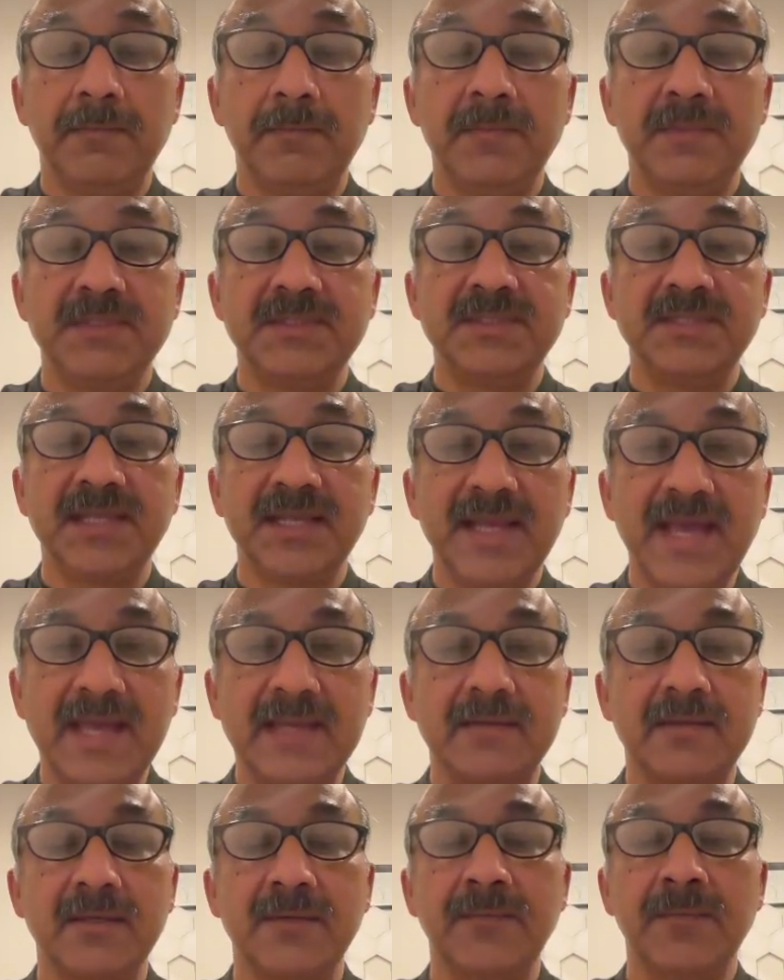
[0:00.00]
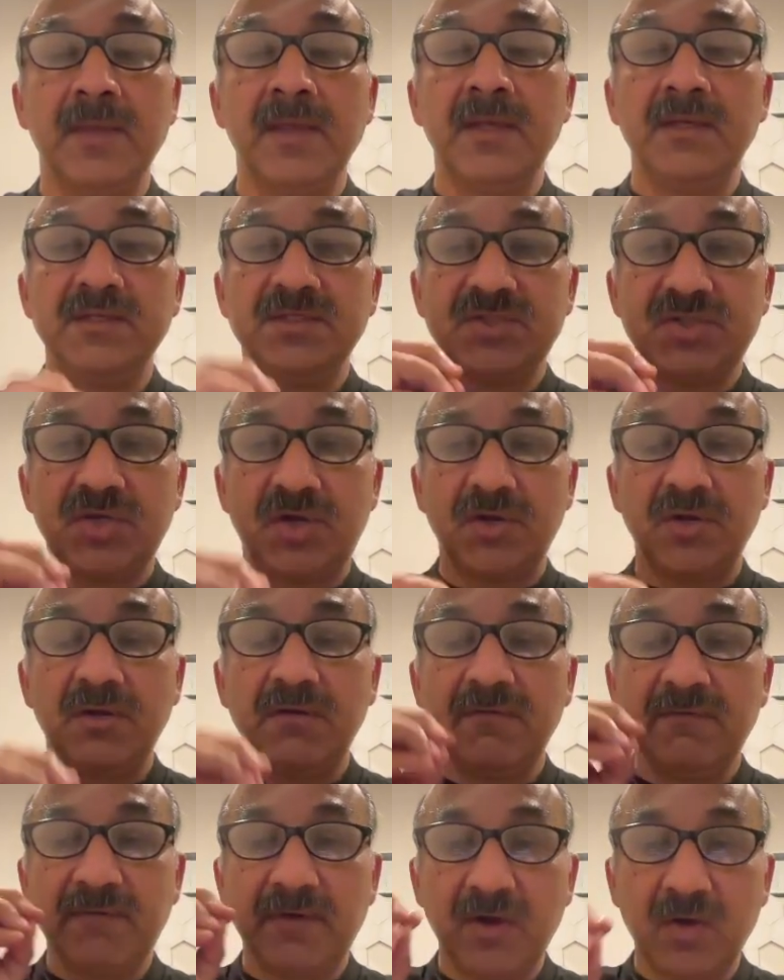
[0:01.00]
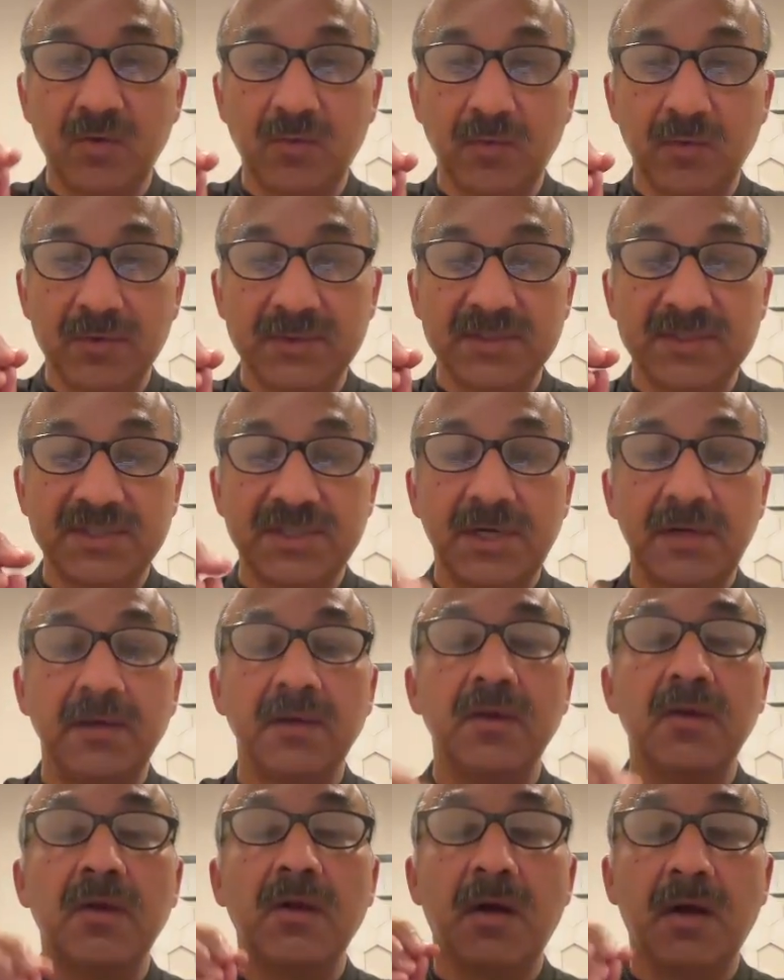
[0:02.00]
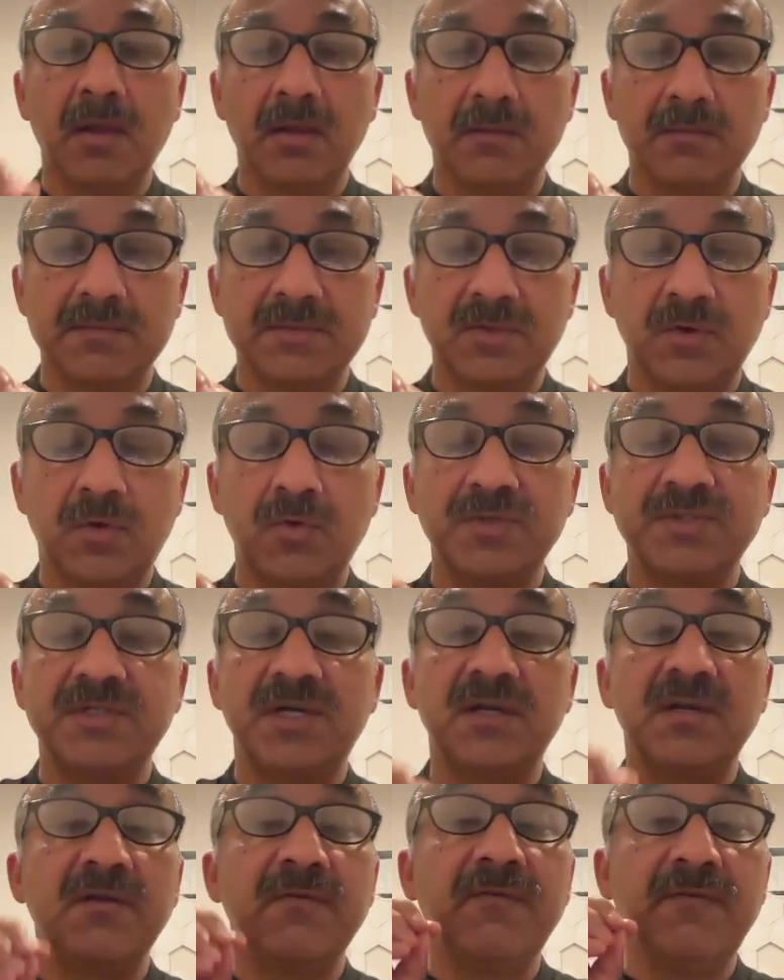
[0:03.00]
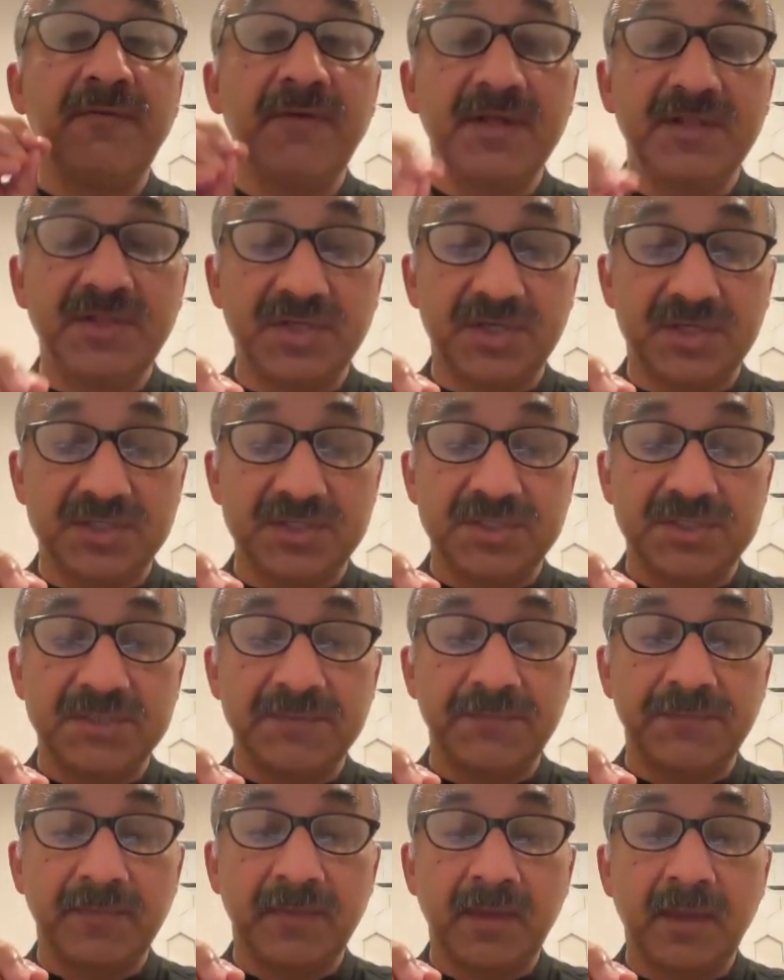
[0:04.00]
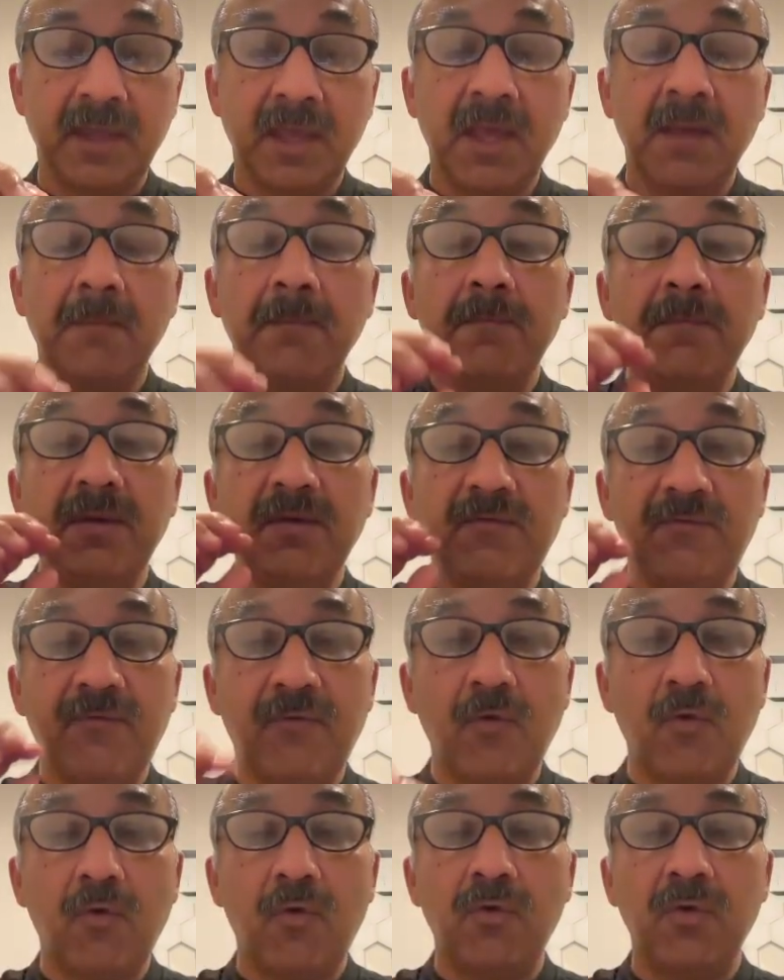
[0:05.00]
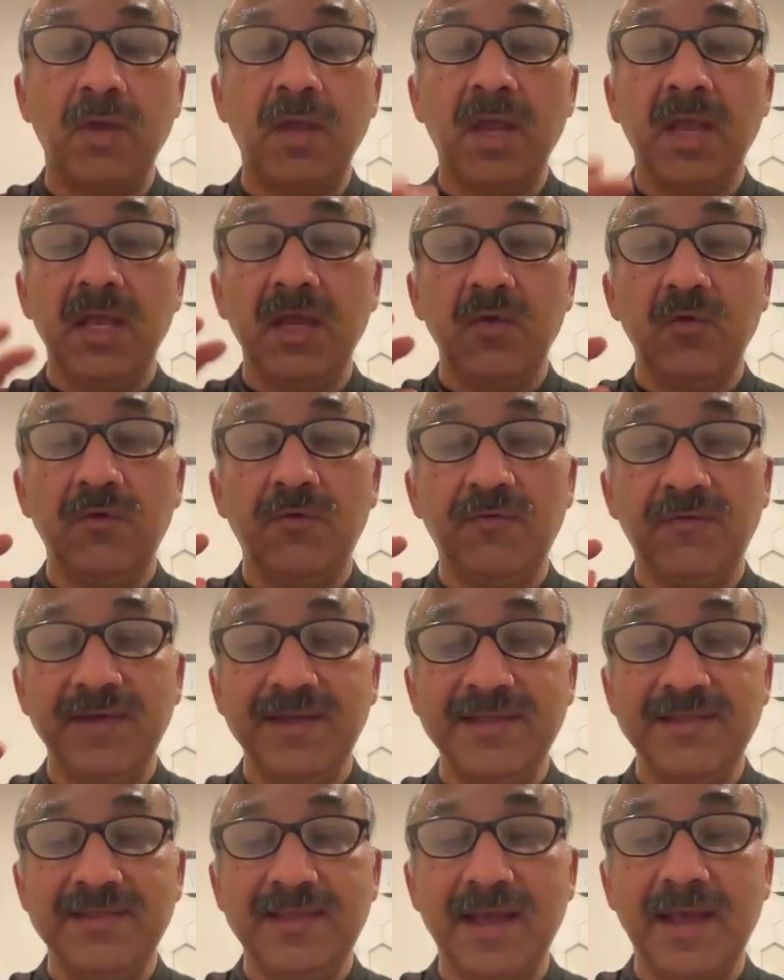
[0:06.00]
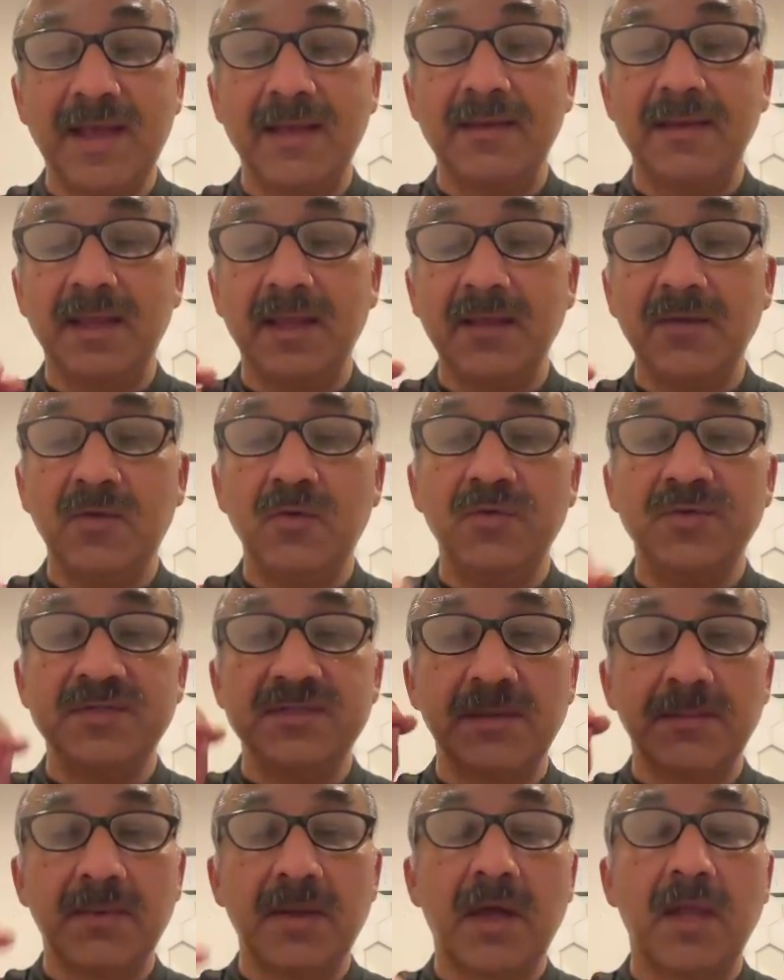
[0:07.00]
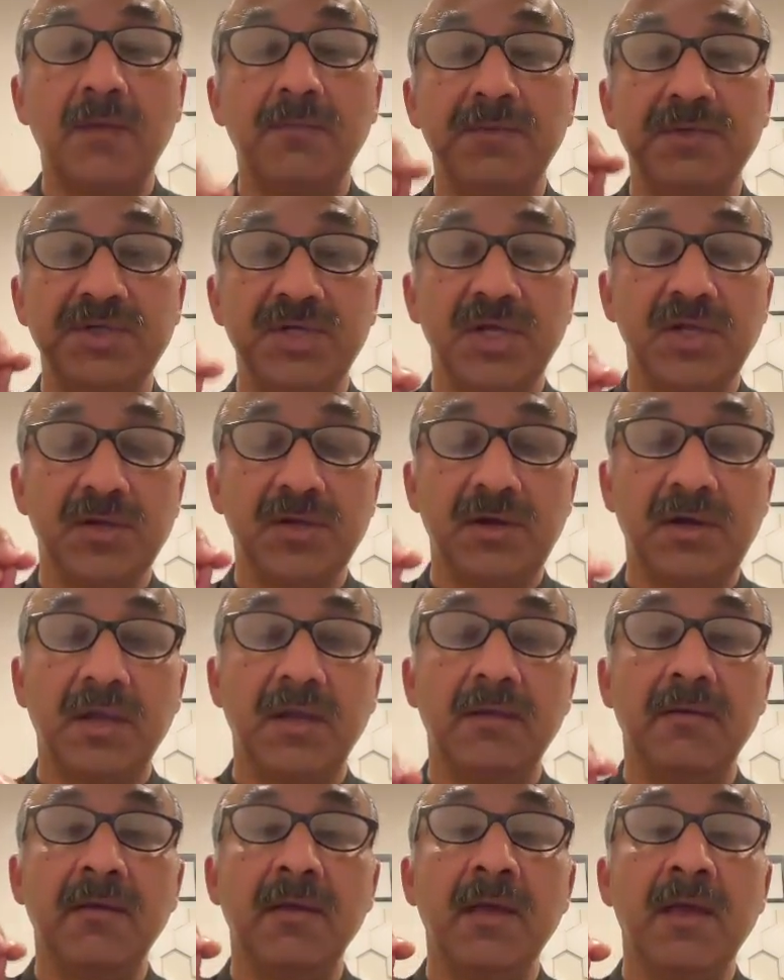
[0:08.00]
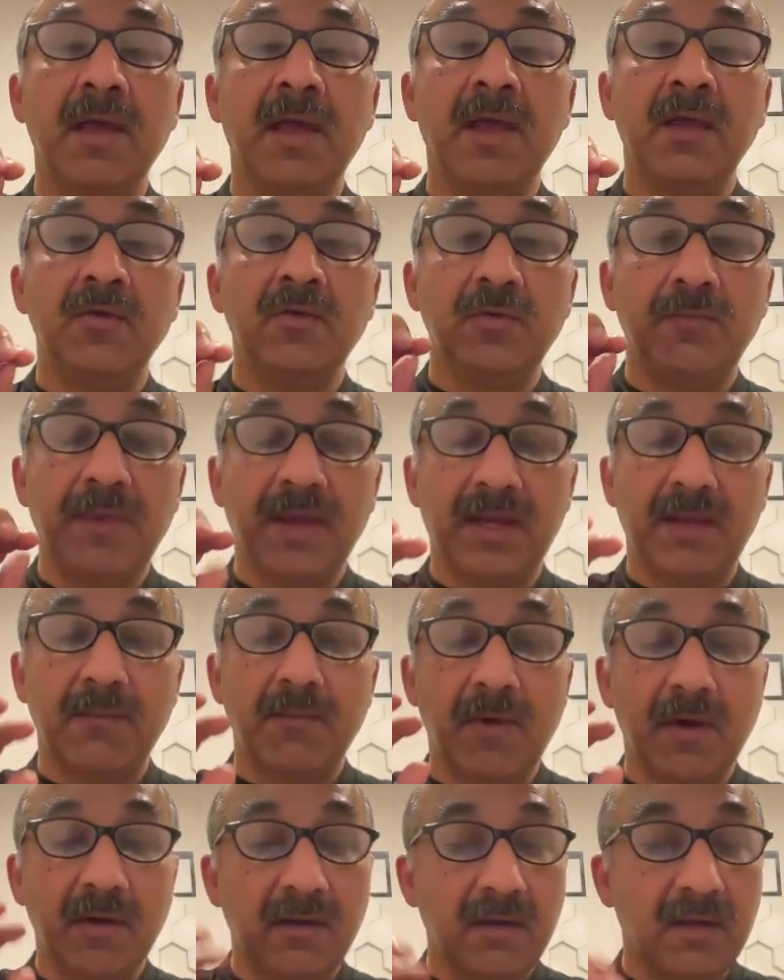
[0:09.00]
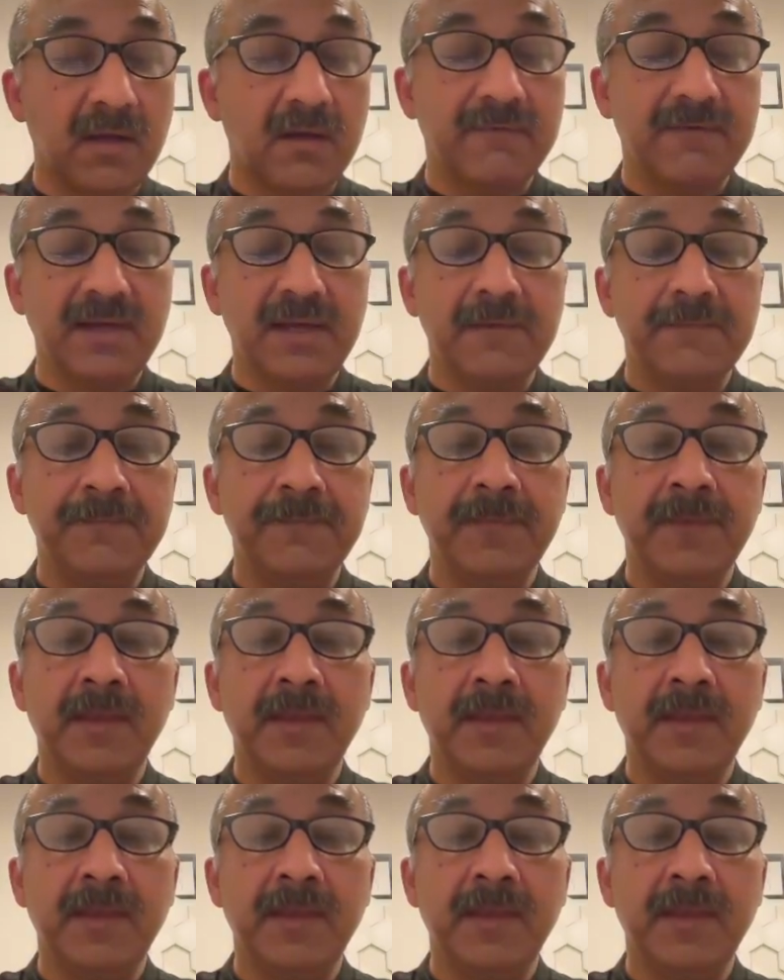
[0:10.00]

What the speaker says: select certain variables, certain columns, or certain features before you feed that into some kind of machine learning to make a model out of it,